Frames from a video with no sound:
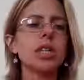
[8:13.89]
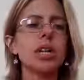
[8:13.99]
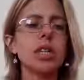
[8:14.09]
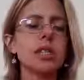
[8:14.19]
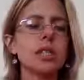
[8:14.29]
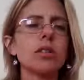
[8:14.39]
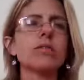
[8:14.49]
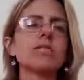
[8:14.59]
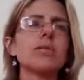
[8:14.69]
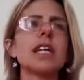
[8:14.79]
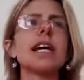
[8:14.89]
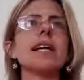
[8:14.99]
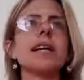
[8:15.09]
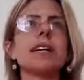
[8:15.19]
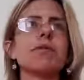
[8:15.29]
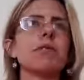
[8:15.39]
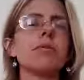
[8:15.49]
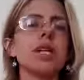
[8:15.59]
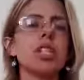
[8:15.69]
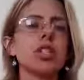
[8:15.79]
it's containing
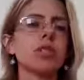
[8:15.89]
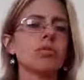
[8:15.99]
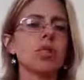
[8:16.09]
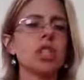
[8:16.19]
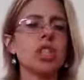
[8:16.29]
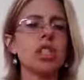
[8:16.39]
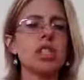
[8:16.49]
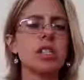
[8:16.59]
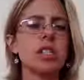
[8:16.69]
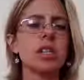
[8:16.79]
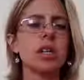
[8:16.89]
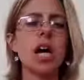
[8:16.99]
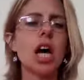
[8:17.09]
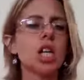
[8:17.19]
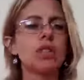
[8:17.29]
information which is 3